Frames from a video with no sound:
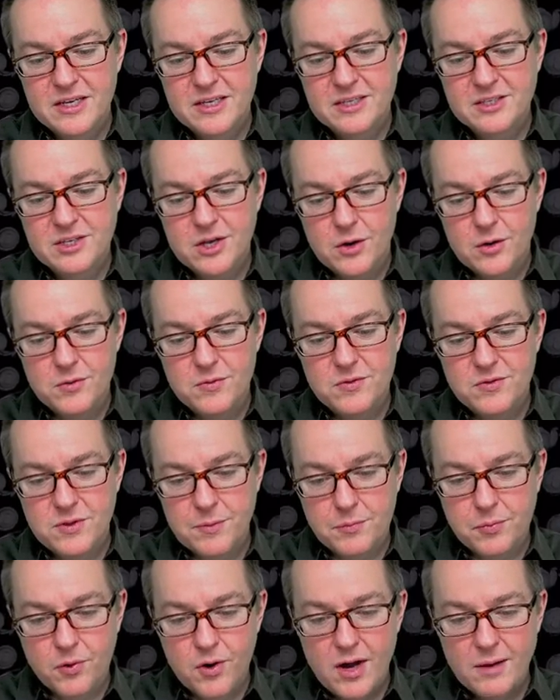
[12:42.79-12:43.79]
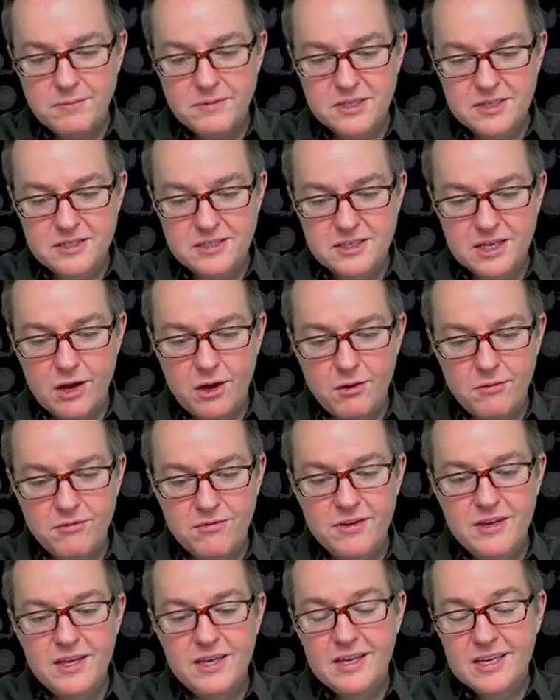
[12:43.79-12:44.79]
So the prompt itself
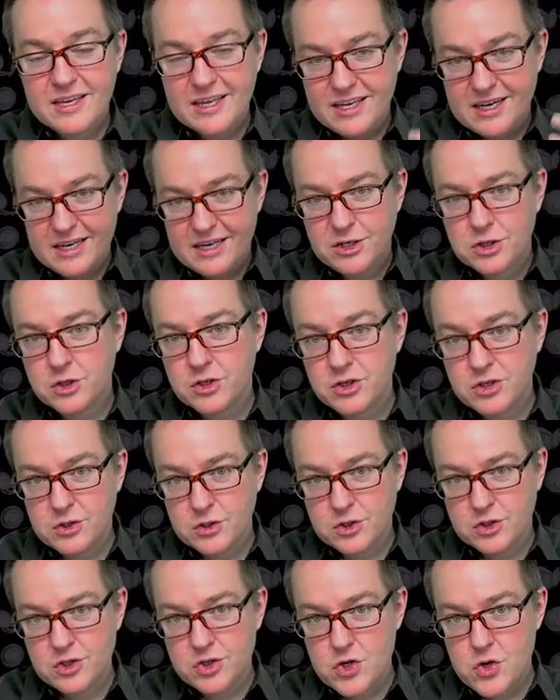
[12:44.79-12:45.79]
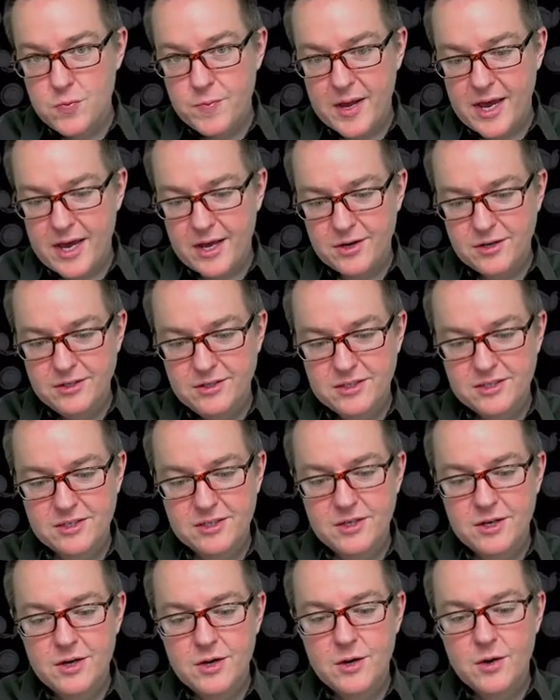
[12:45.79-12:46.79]
can introduce new patterns
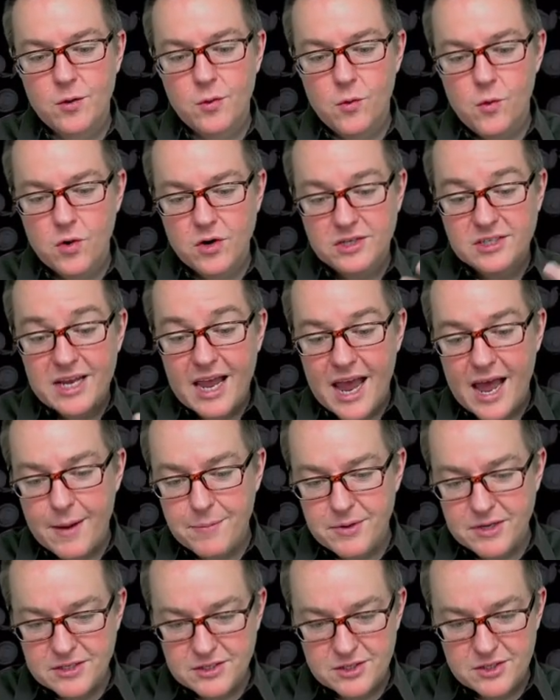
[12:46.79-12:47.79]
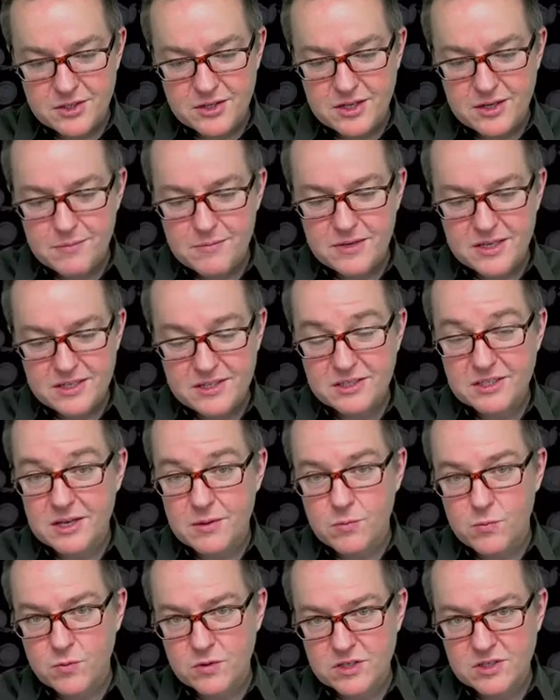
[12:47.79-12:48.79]
or tap into them in
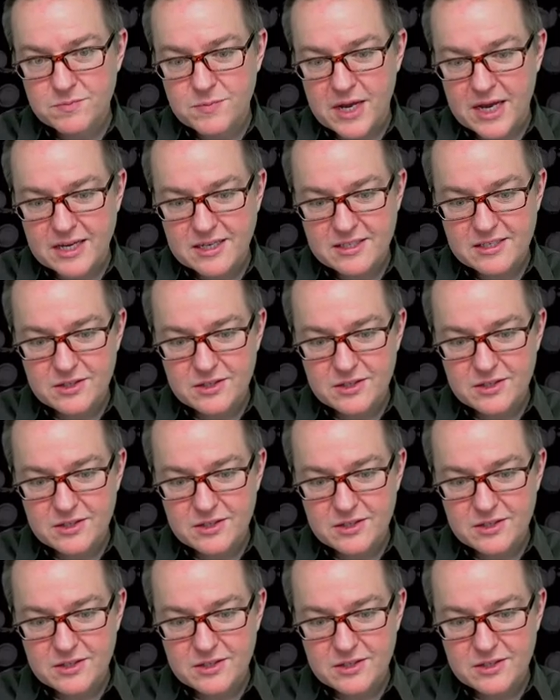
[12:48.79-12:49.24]
some respects.